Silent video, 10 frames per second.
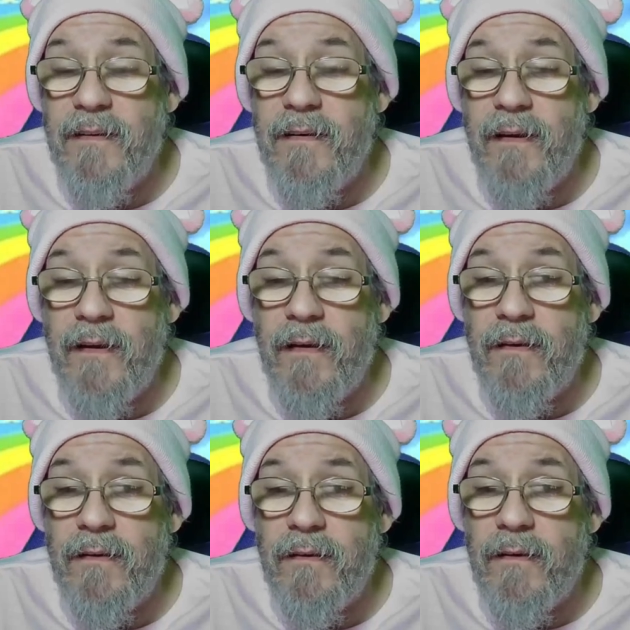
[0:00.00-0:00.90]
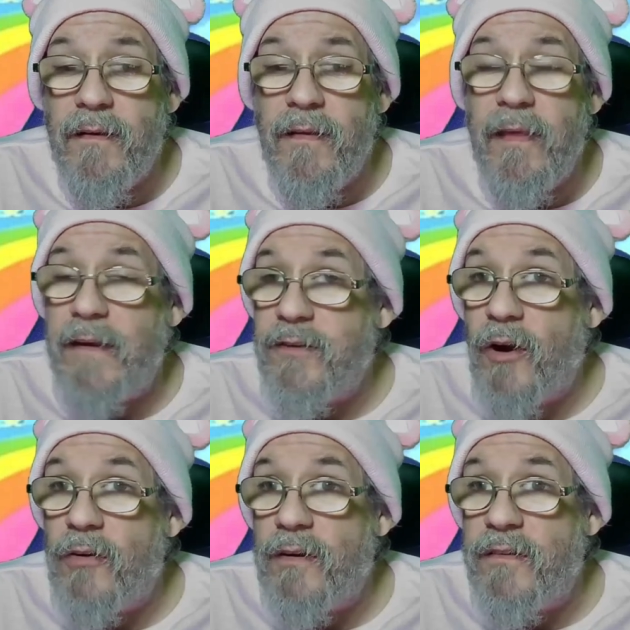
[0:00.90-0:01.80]
and that
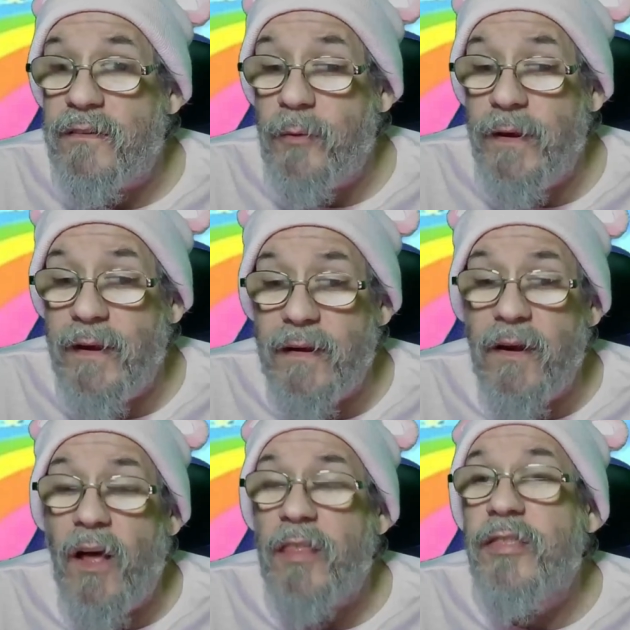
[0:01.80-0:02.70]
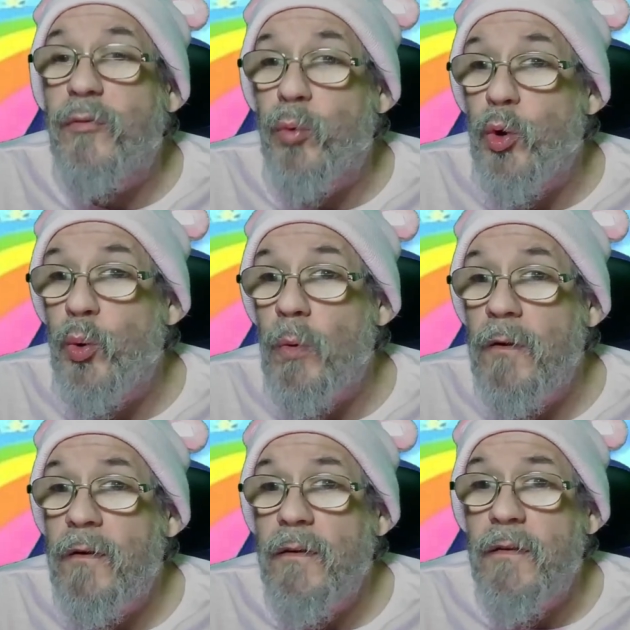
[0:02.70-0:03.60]
tartness to it. It cut through
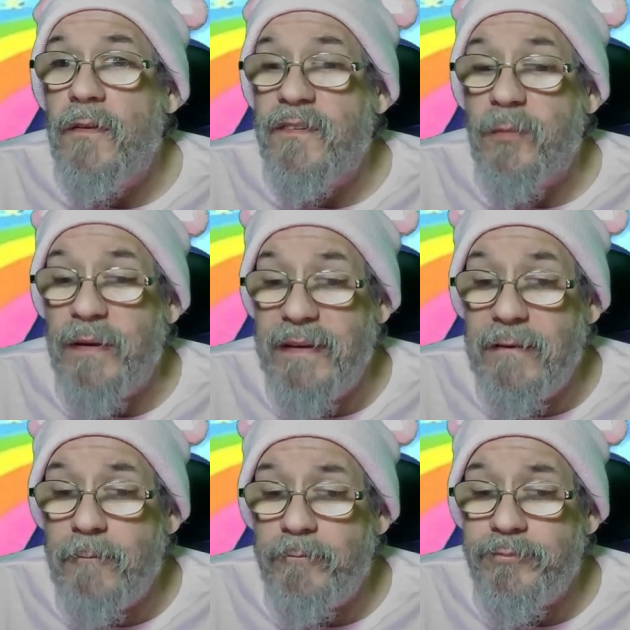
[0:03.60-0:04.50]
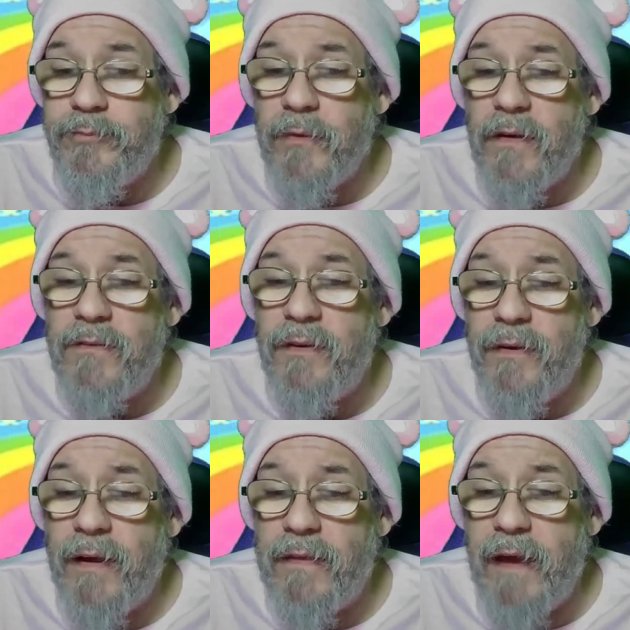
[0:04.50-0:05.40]
the sweet, so you
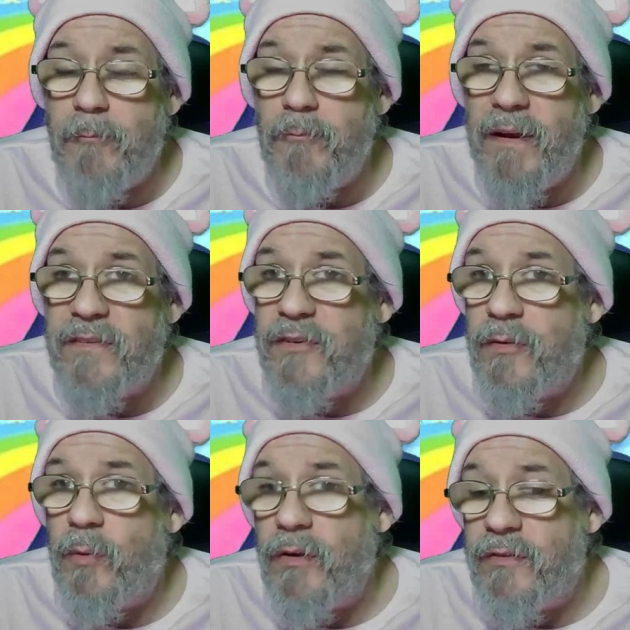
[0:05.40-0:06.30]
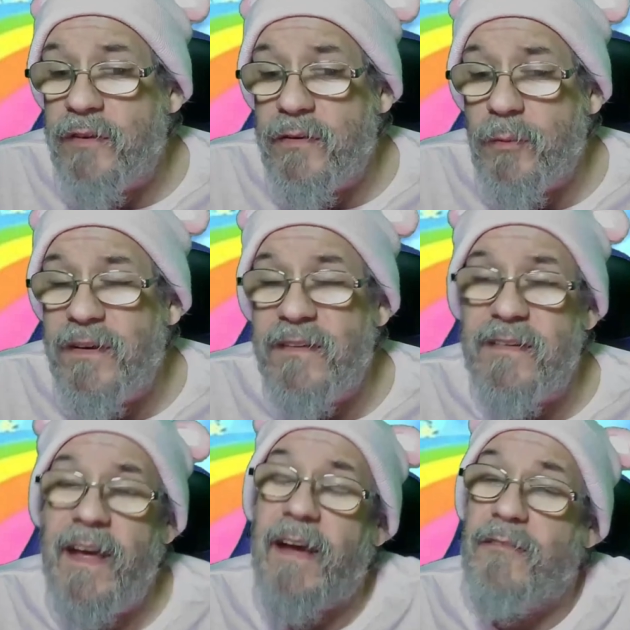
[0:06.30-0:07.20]
got that mixture, whereas this one doesn't
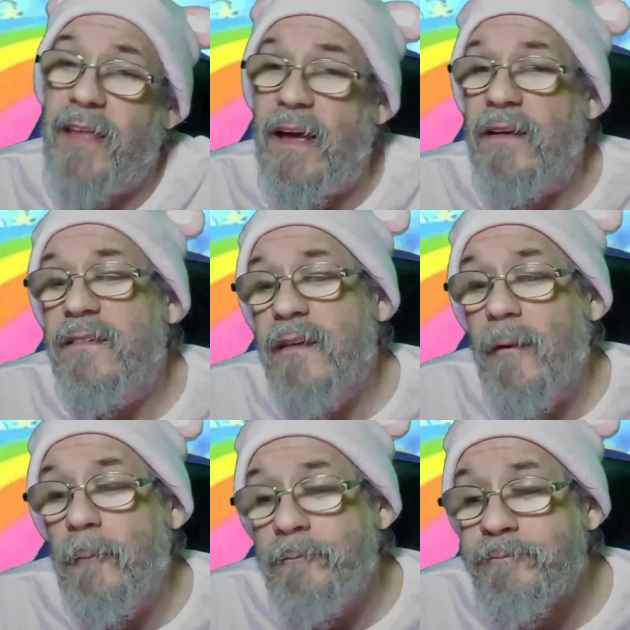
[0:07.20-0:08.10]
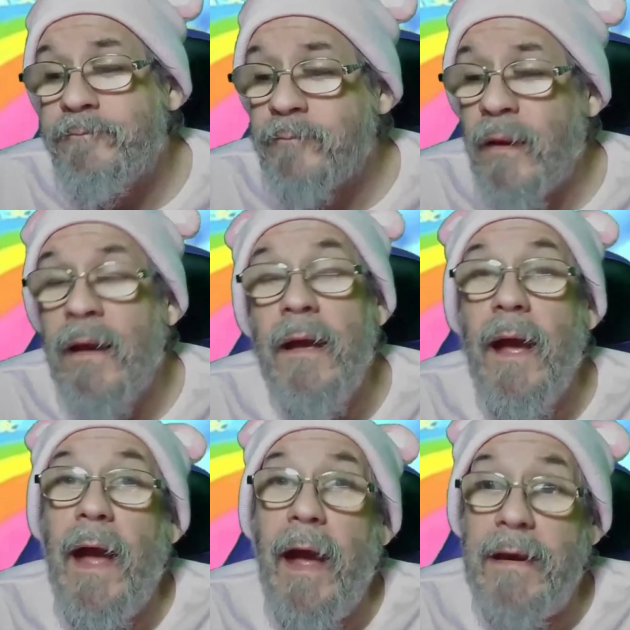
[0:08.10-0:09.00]
have that. So
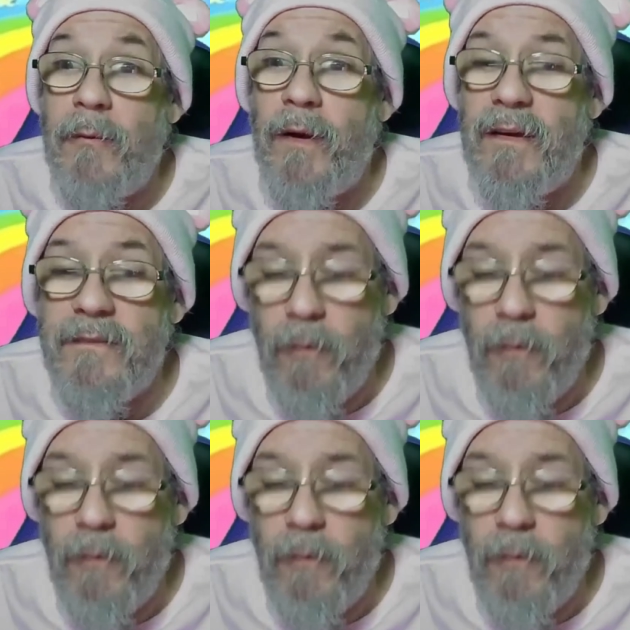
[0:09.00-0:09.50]
anyways,